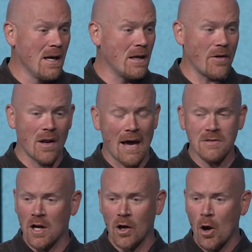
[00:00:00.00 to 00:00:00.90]
Now, life's
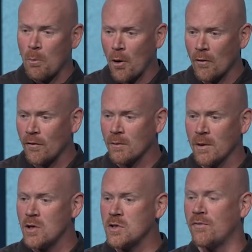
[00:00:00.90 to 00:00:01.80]
not going to go perfect
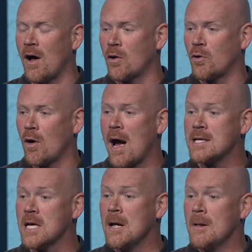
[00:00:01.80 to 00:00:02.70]
because you follow Christ.